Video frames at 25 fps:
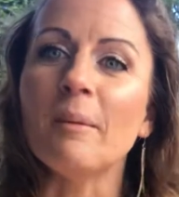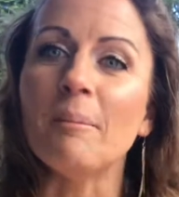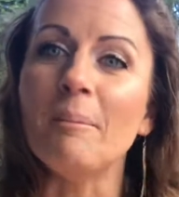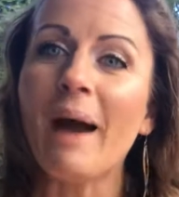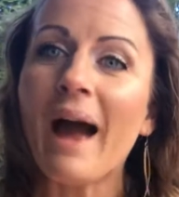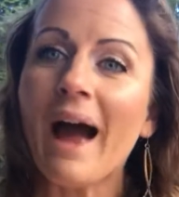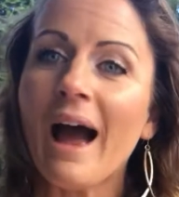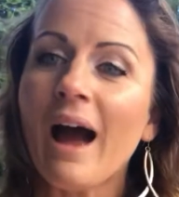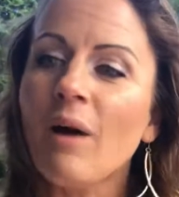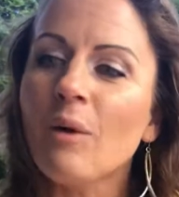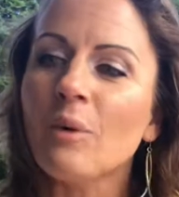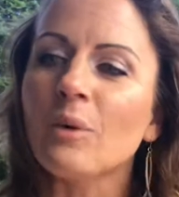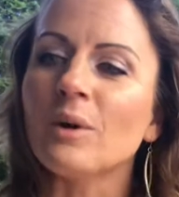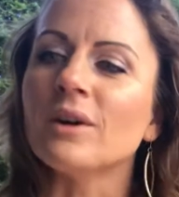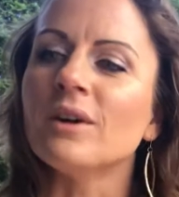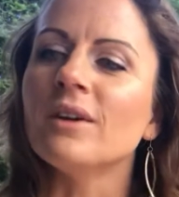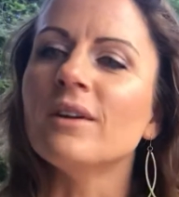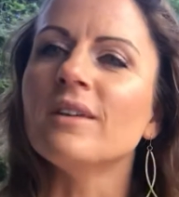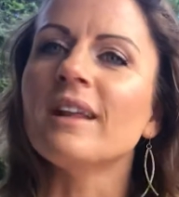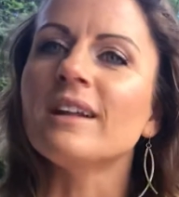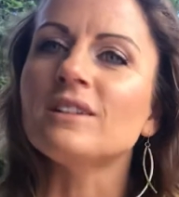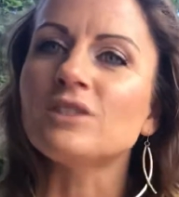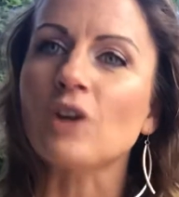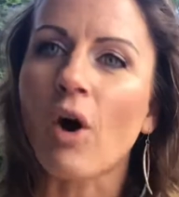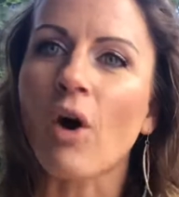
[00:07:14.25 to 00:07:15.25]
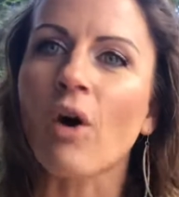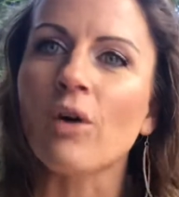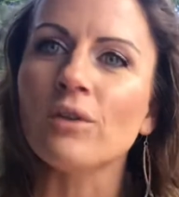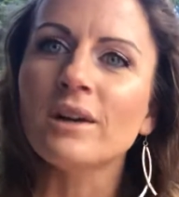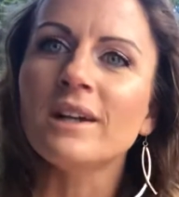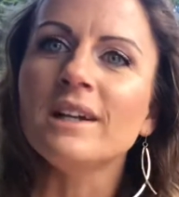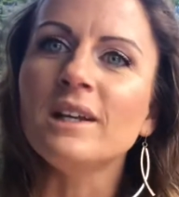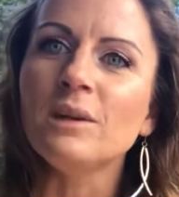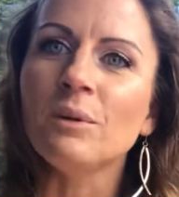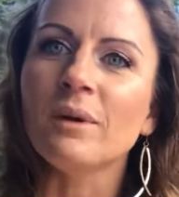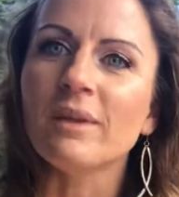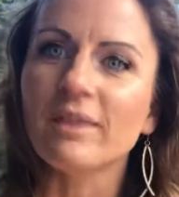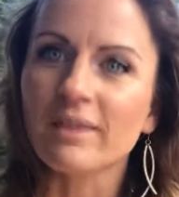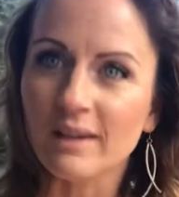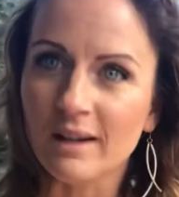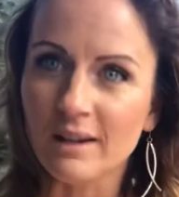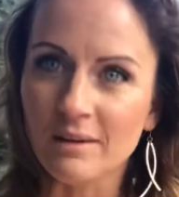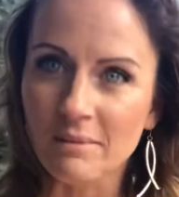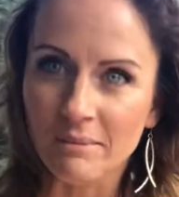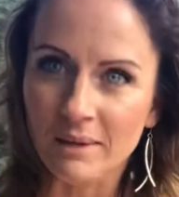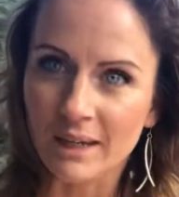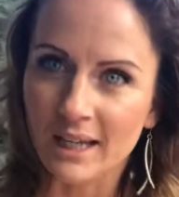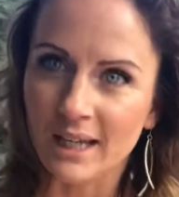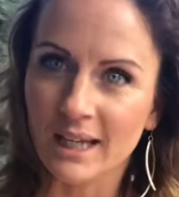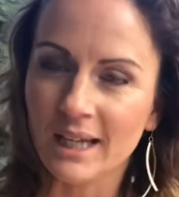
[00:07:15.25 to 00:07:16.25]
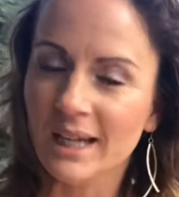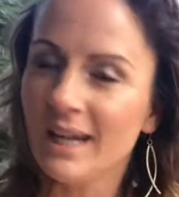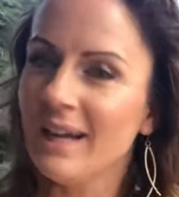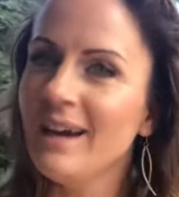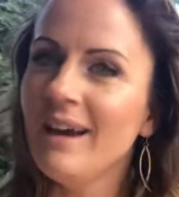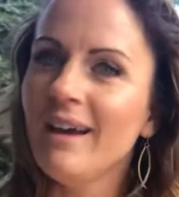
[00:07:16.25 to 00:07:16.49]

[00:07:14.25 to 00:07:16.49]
power that's already within me.